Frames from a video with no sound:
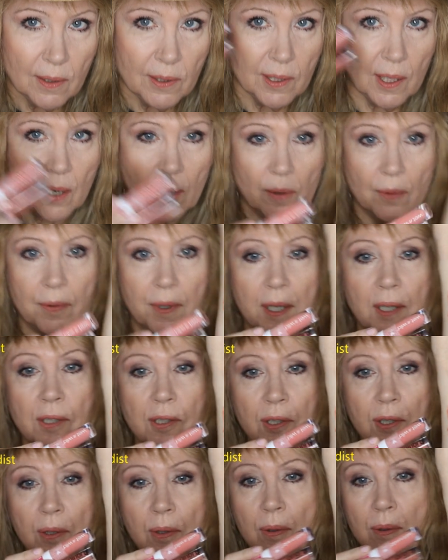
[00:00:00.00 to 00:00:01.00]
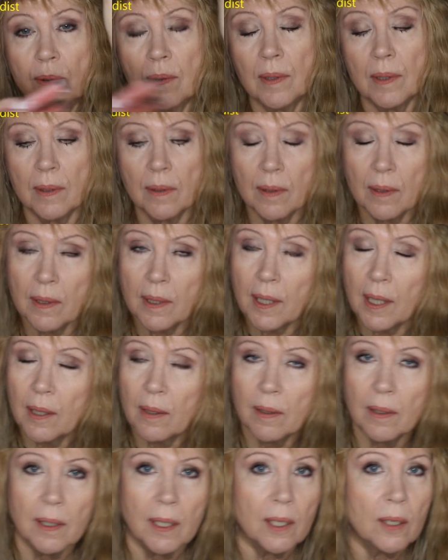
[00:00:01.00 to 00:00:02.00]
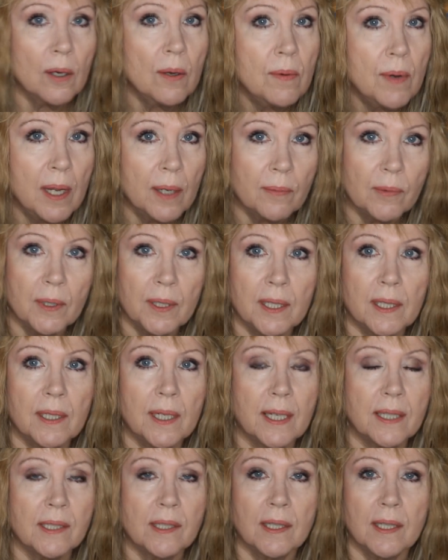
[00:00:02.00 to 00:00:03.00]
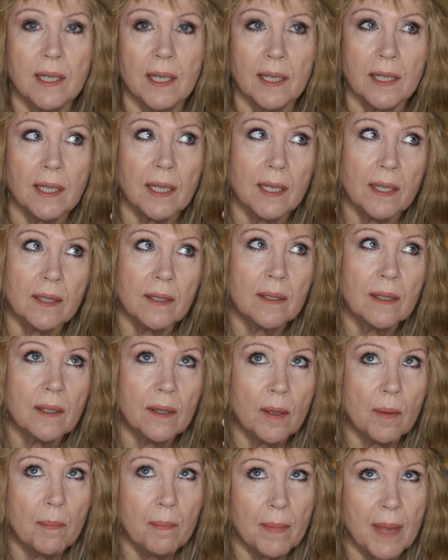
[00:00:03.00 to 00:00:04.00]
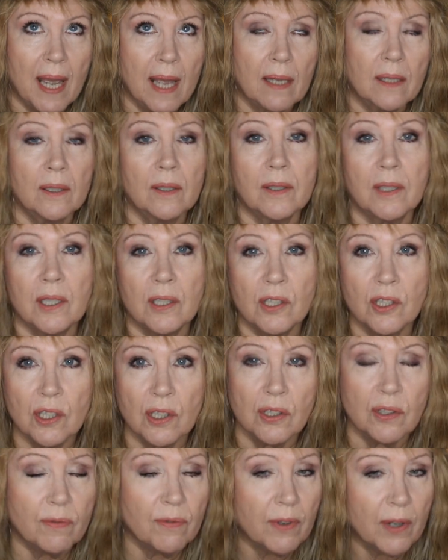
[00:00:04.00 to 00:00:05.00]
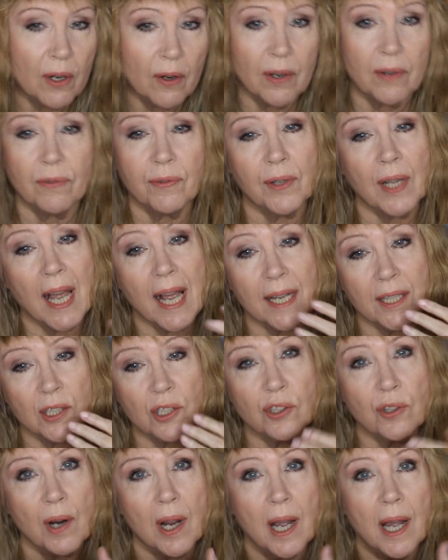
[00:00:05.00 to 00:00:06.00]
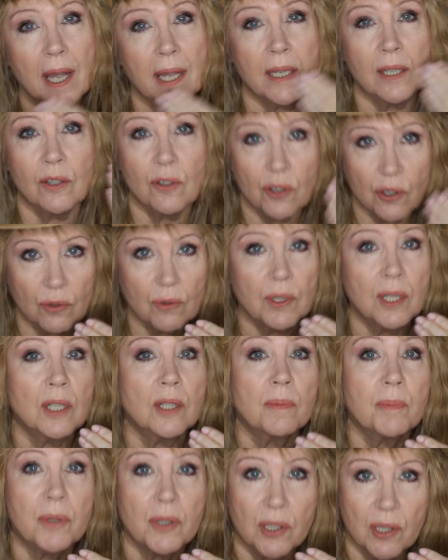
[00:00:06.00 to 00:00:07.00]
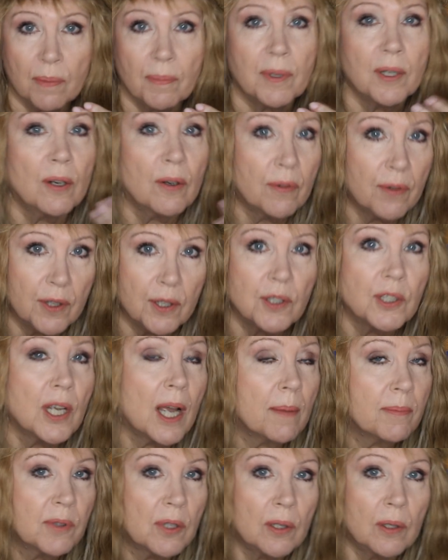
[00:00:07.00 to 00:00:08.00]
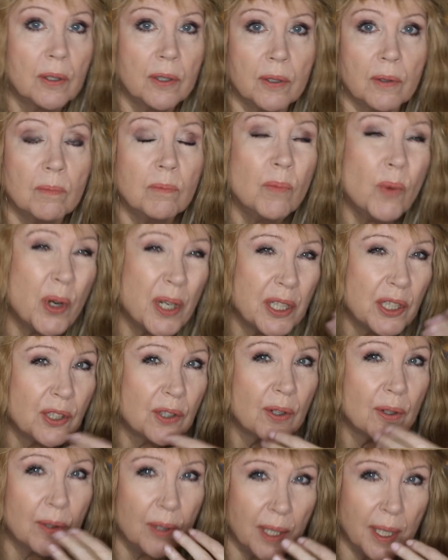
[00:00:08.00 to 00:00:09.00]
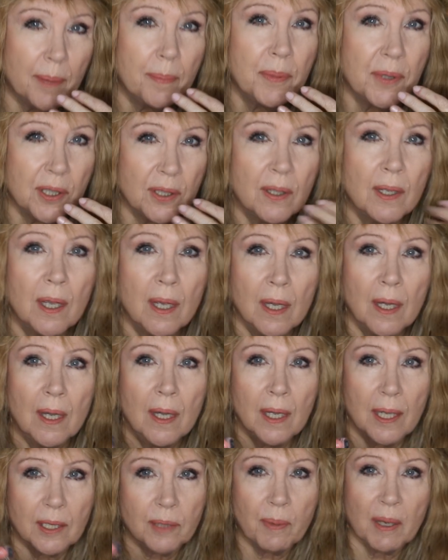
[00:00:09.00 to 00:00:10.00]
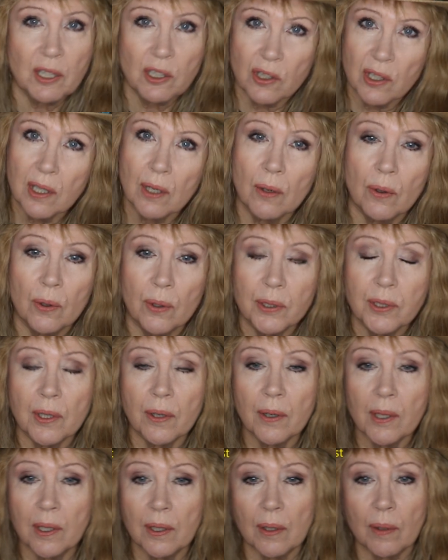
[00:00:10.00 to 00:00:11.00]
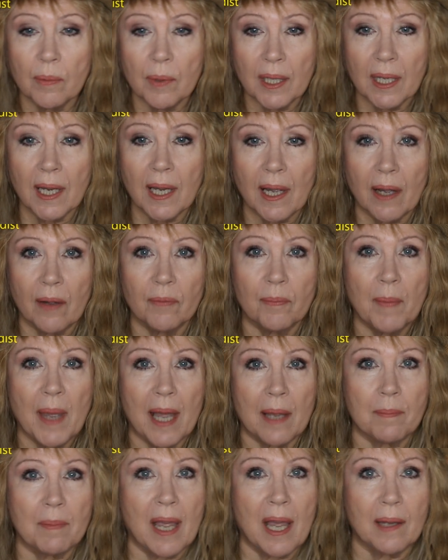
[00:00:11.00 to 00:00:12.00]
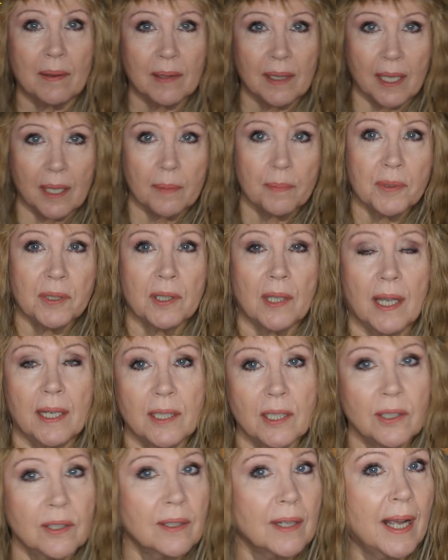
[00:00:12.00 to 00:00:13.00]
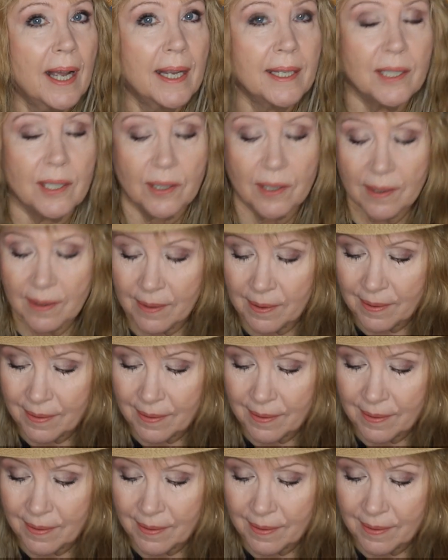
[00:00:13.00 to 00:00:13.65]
so these two, they go on really nicely. Again, the matte look is just very flat and dry. You do need to put something over the top to look moister lips, especially older. You don't want to have matte lips. I just